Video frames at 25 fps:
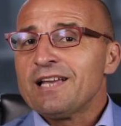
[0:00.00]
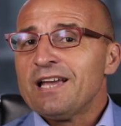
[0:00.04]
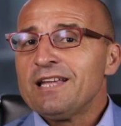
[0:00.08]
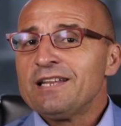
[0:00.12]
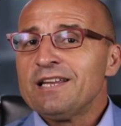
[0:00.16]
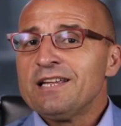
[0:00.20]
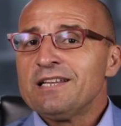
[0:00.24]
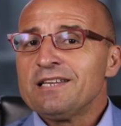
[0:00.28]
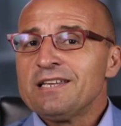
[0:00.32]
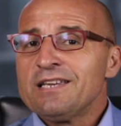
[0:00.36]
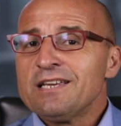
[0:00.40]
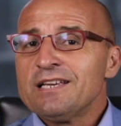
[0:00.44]

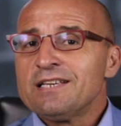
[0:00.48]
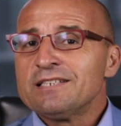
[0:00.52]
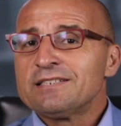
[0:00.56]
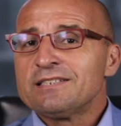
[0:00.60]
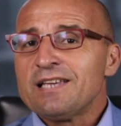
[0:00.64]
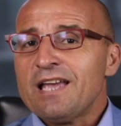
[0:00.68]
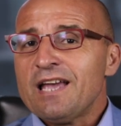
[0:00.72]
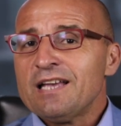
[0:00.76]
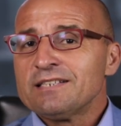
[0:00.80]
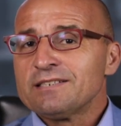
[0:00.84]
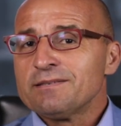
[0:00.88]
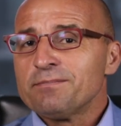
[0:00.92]
18
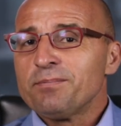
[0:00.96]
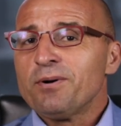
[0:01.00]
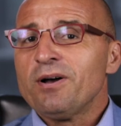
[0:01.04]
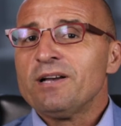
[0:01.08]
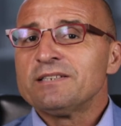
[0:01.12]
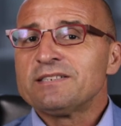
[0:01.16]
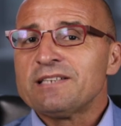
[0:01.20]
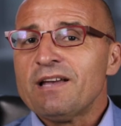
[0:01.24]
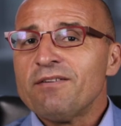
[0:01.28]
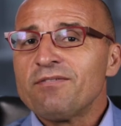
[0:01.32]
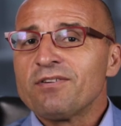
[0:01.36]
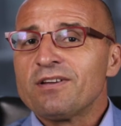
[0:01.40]
years as a
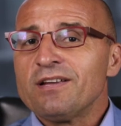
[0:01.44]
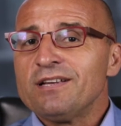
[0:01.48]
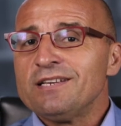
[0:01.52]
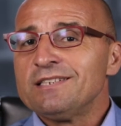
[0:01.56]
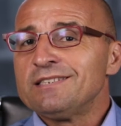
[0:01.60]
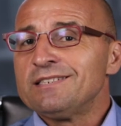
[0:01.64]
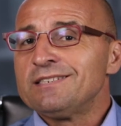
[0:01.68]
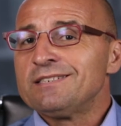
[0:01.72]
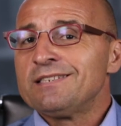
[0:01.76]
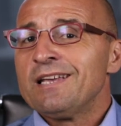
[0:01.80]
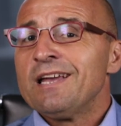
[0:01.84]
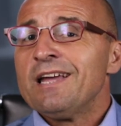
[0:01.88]
buyer's advocate
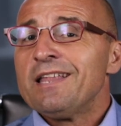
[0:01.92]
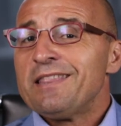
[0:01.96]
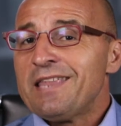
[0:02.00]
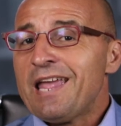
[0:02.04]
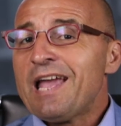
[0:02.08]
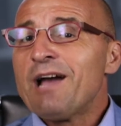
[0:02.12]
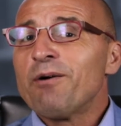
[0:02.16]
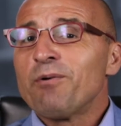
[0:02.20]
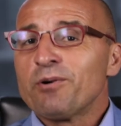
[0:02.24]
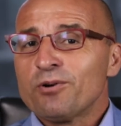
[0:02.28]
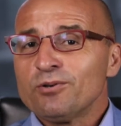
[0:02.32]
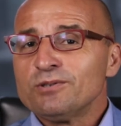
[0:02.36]
is
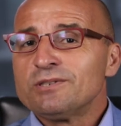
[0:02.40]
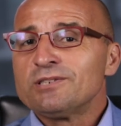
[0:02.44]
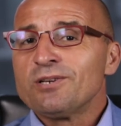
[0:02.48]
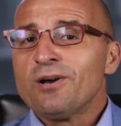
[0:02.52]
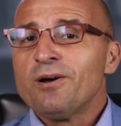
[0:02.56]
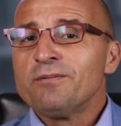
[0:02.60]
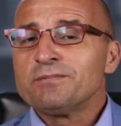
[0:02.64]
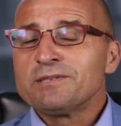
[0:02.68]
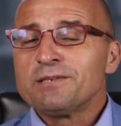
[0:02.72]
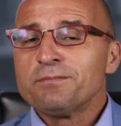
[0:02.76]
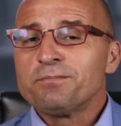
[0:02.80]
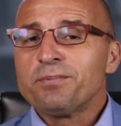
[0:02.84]
now a good
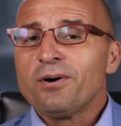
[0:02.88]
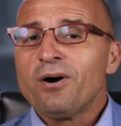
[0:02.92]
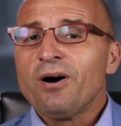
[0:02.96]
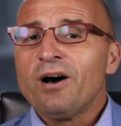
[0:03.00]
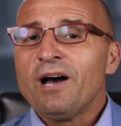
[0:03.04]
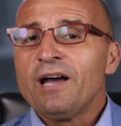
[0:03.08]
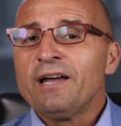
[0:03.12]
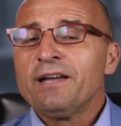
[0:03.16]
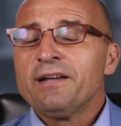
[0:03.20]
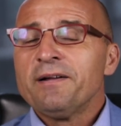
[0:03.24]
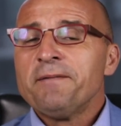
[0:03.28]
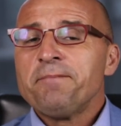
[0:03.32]
time to
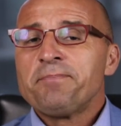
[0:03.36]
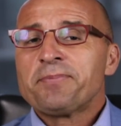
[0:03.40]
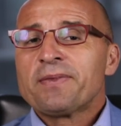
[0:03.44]
buy?